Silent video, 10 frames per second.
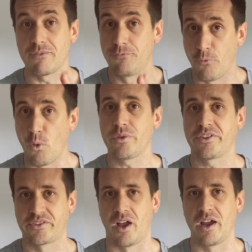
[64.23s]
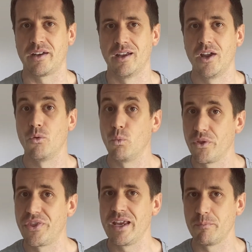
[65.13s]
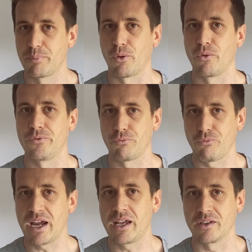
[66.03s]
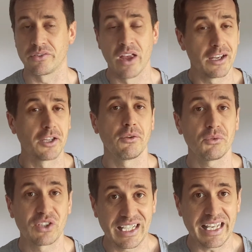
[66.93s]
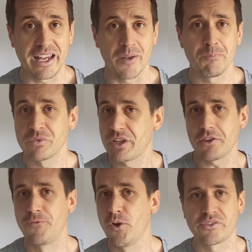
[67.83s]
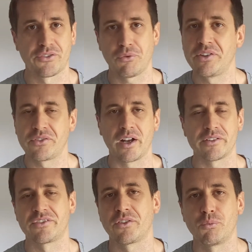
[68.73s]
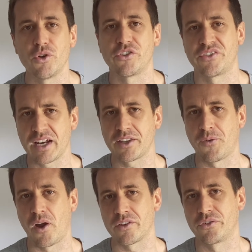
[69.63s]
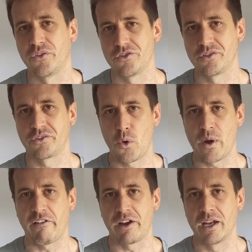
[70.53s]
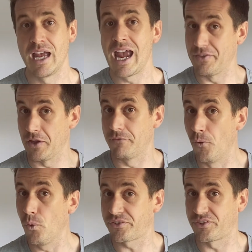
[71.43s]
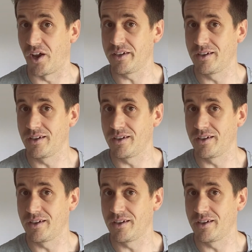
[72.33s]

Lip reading: fourth site with the improved rankings. Because it was clear that the first three sites just weren't satisfying the searcher's query. And that fourth site,